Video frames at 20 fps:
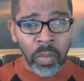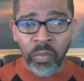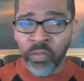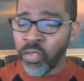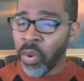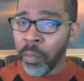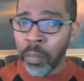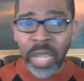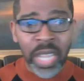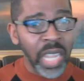
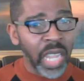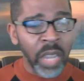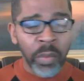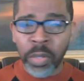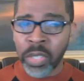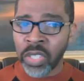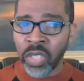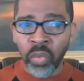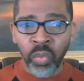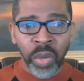For me, it
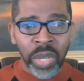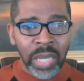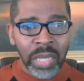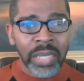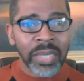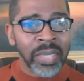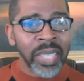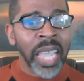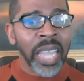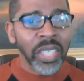was the
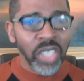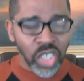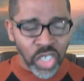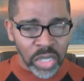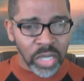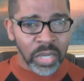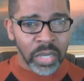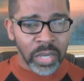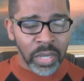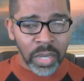
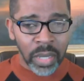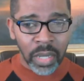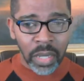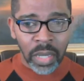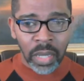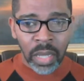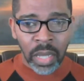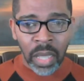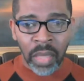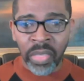realization
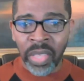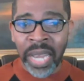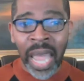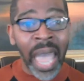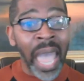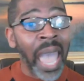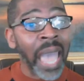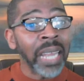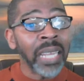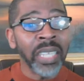that I
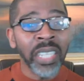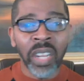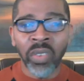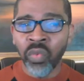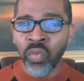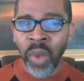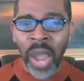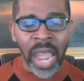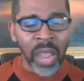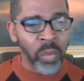hadn't done
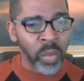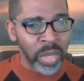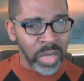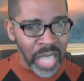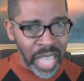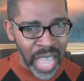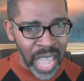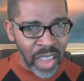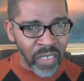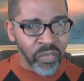right with
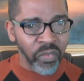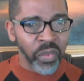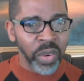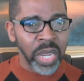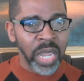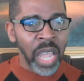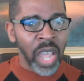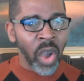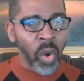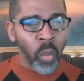
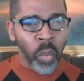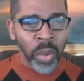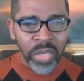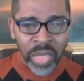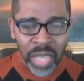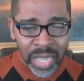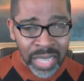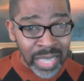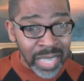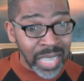every with
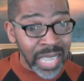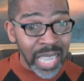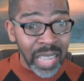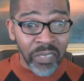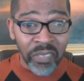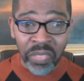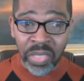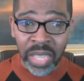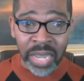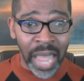the
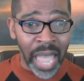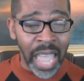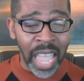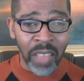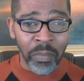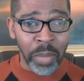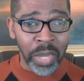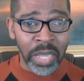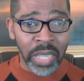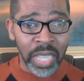gift that I
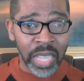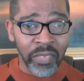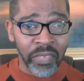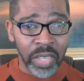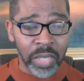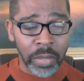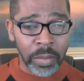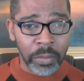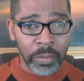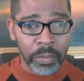had been
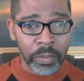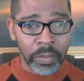given.